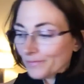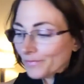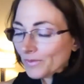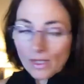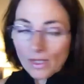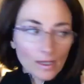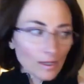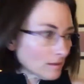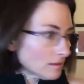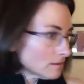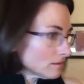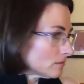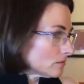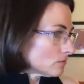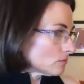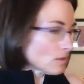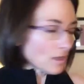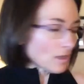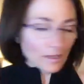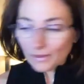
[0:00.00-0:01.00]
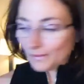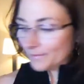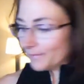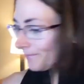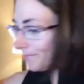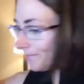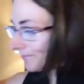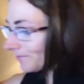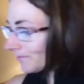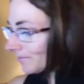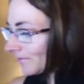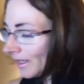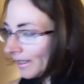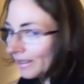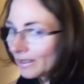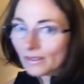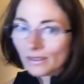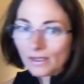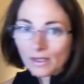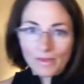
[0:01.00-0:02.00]
Okay, water.
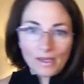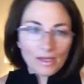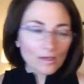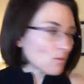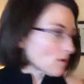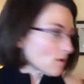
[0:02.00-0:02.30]
Hang on, I'm out of